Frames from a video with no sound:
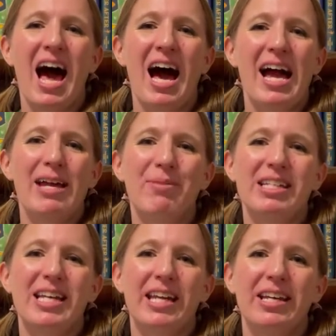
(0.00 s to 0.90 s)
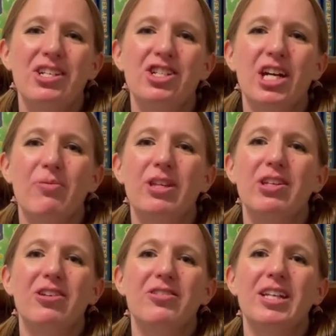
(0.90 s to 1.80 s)
I am excited to share with
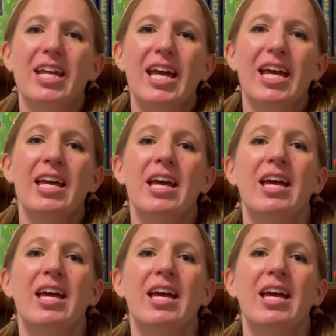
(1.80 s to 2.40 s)
you today